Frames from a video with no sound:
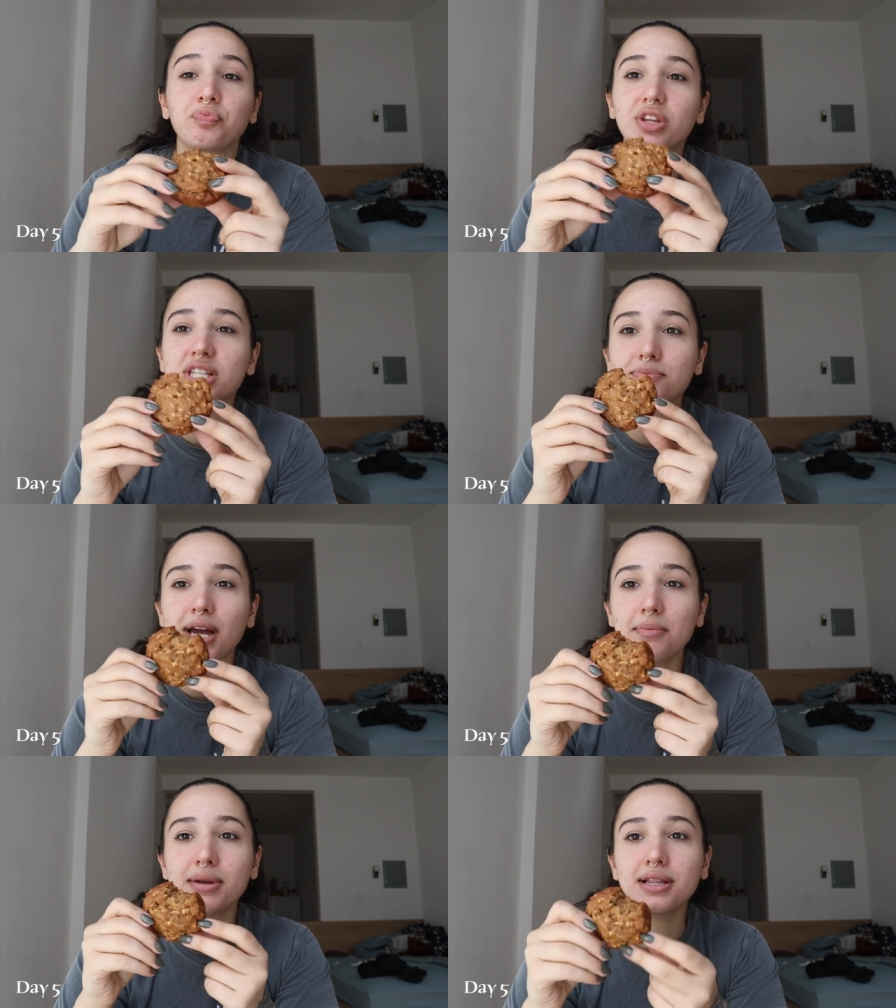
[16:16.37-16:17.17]
This
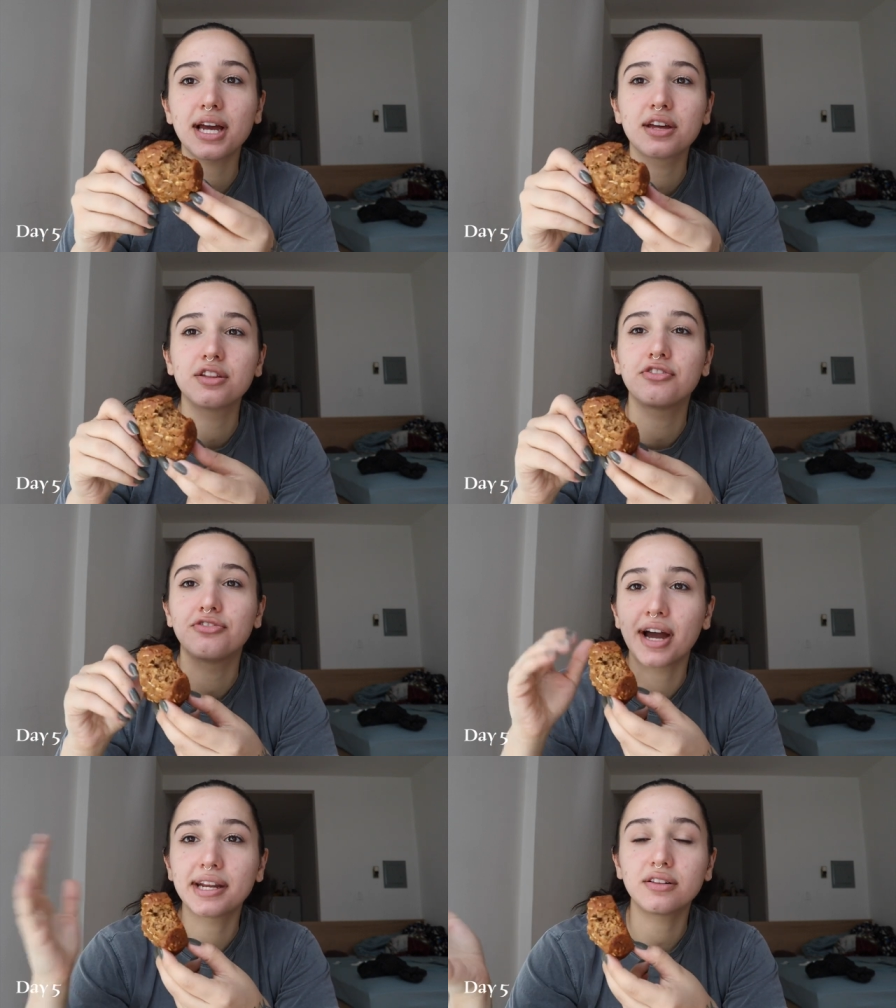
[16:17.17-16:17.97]
might be like the
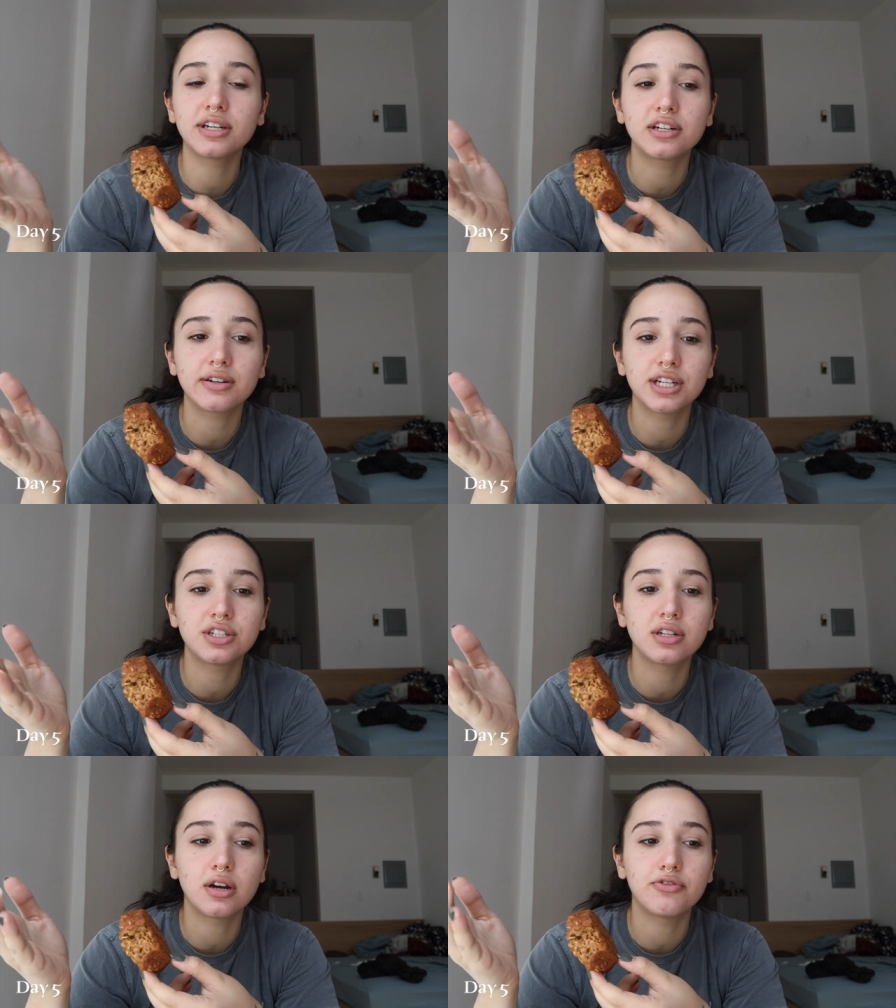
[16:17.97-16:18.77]
final
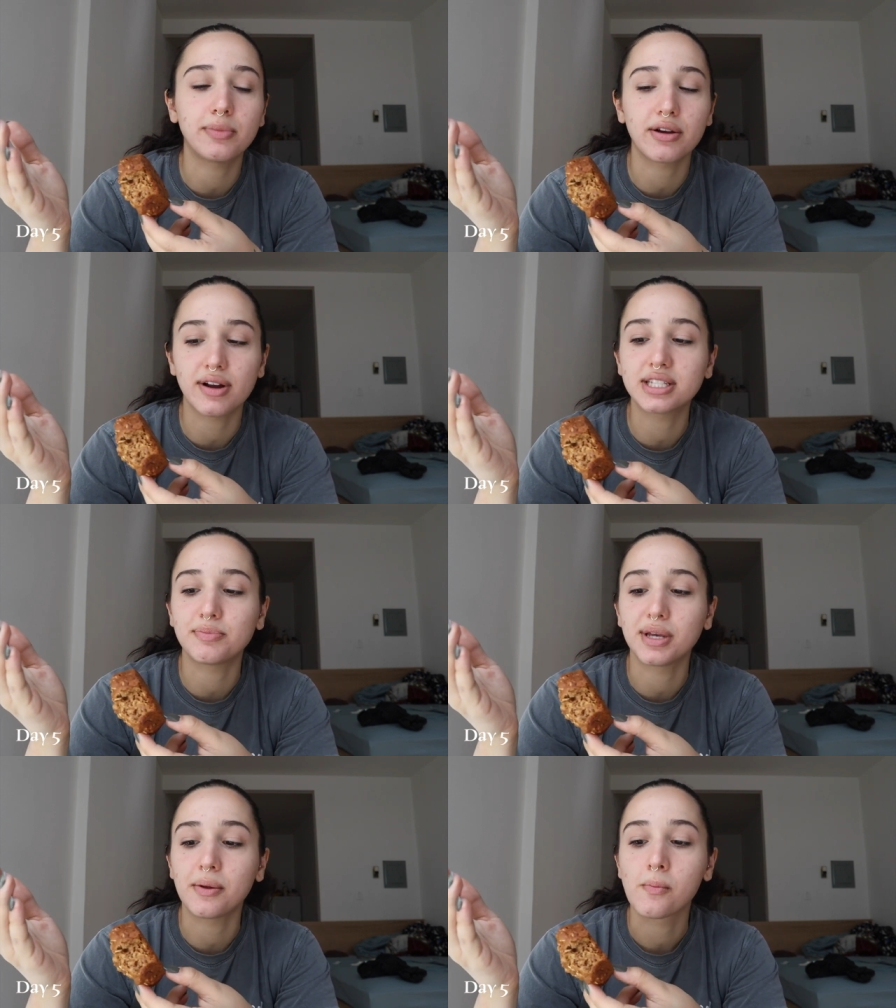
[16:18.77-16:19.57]
iteration of my
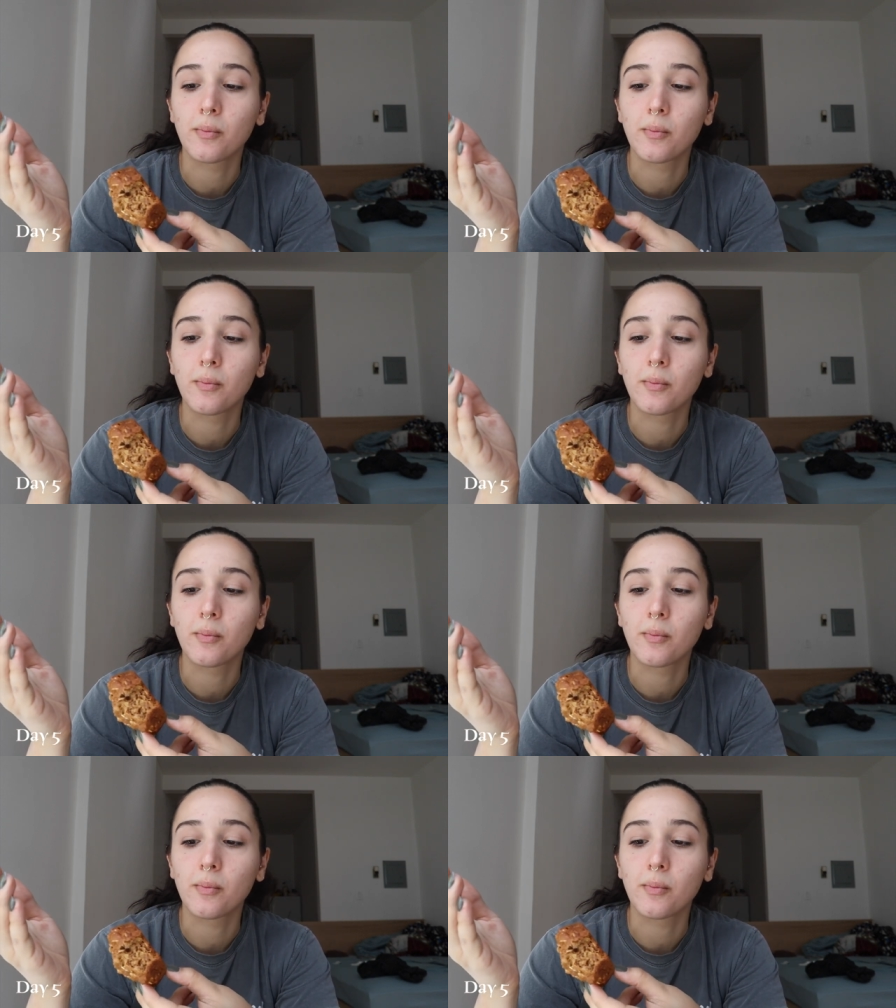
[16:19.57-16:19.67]
recipe.